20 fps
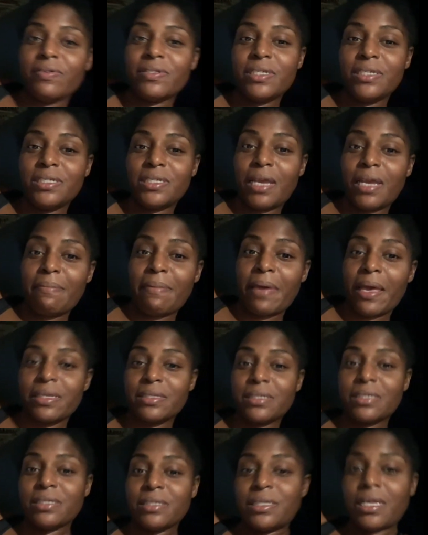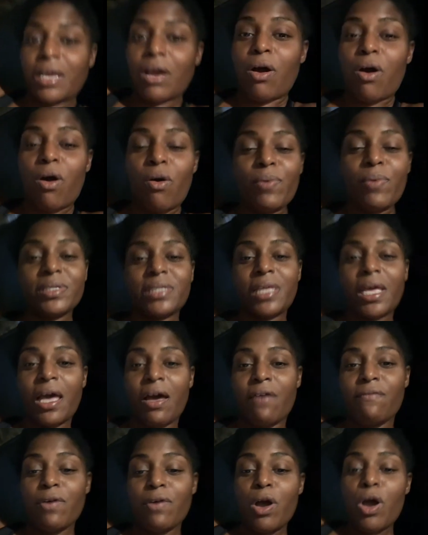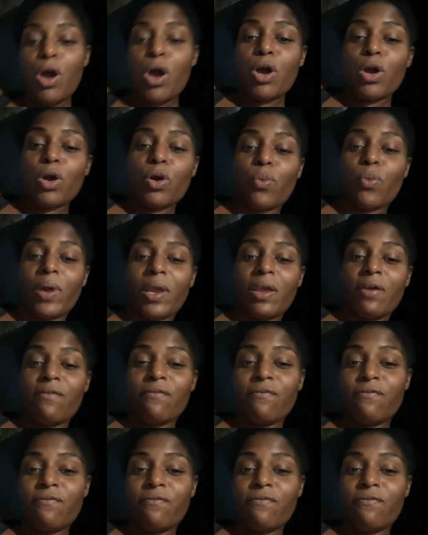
TJ Maxx because they always have great